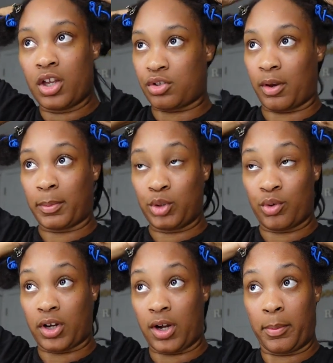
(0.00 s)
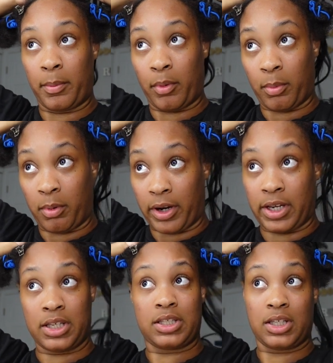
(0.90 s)
So I'm gonna do a couple more
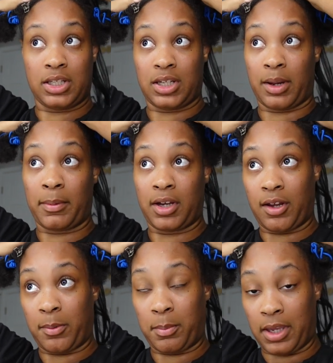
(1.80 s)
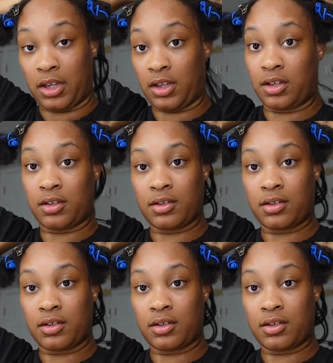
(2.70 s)
braids and then I'm gonna come back.